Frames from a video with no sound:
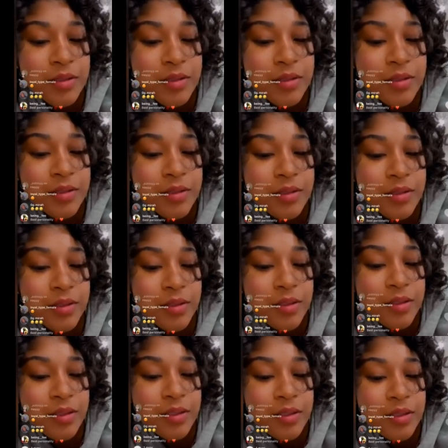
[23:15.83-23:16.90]

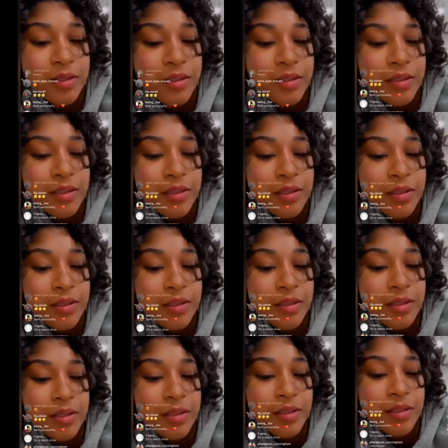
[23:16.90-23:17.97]

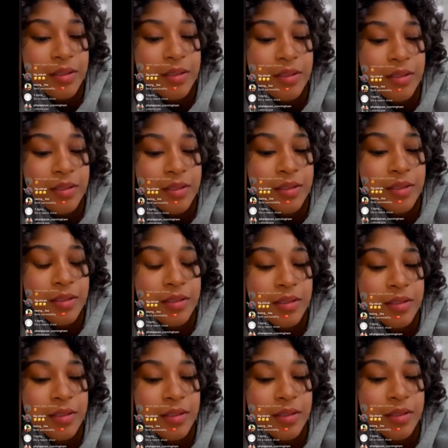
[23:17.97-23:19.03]

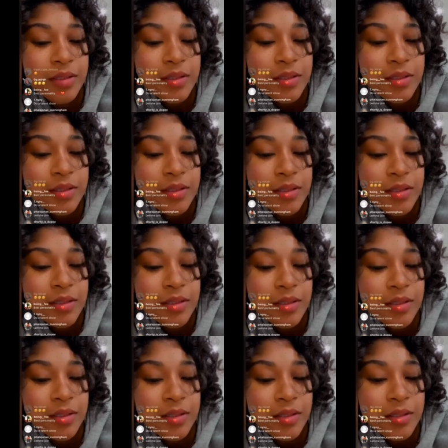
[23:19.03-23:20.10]

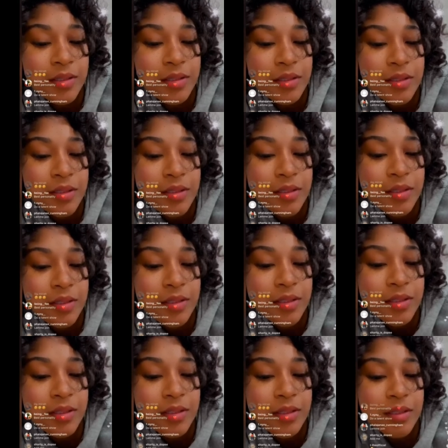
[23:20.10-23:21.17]

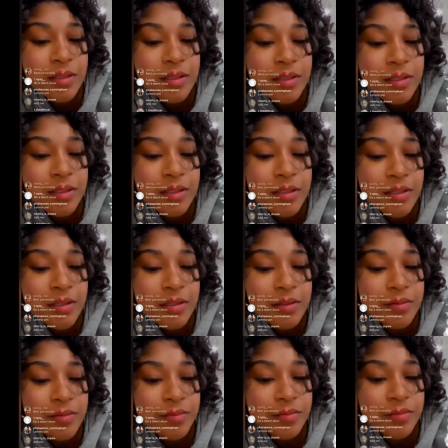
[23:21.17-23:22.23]

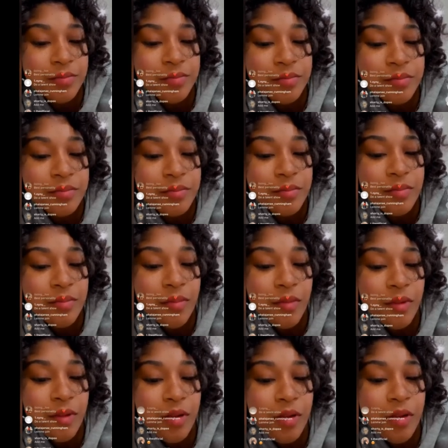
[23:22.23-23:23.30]

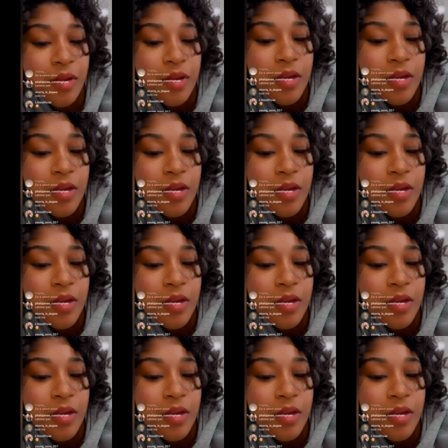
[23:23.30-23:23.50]
[no speech]